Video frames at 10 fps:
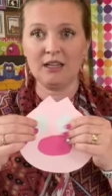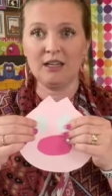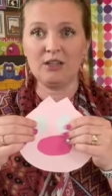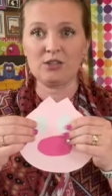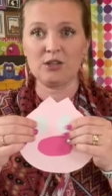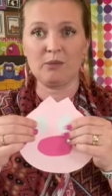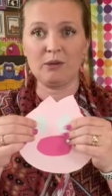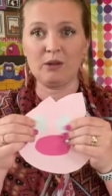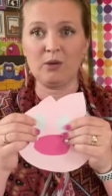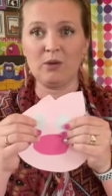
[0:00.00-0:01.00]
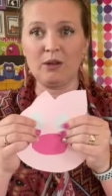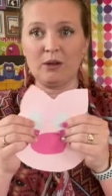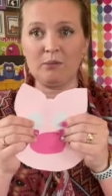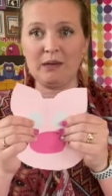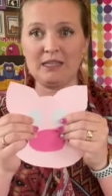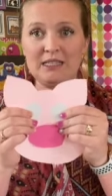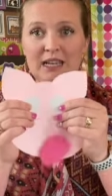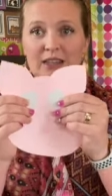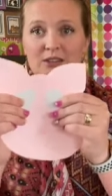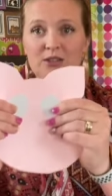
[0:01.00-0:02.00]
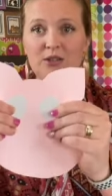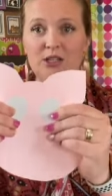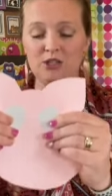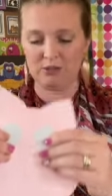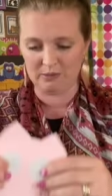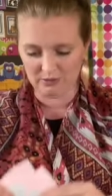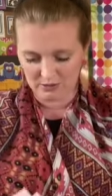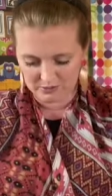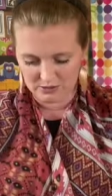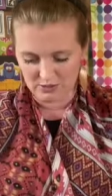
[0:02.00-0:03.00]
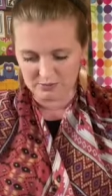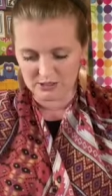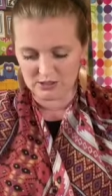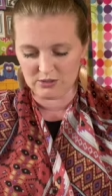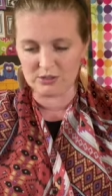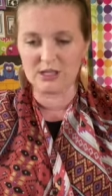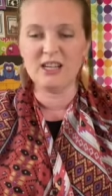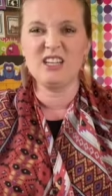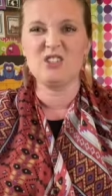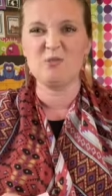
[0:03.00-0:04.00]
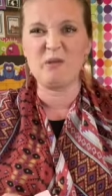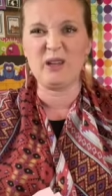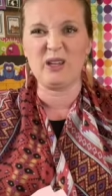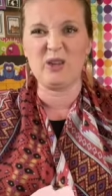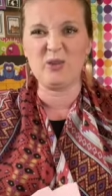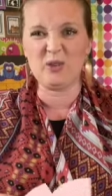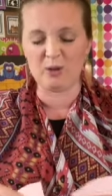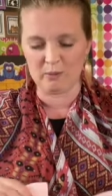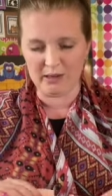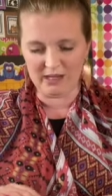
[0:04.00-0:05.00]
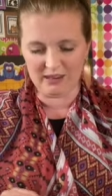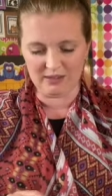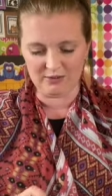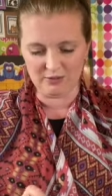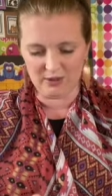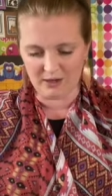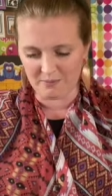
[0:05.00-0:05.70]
He's gonna put the whole little pig together. So he should be, whoops, dropped his nose. He should be a cute little pig there for you.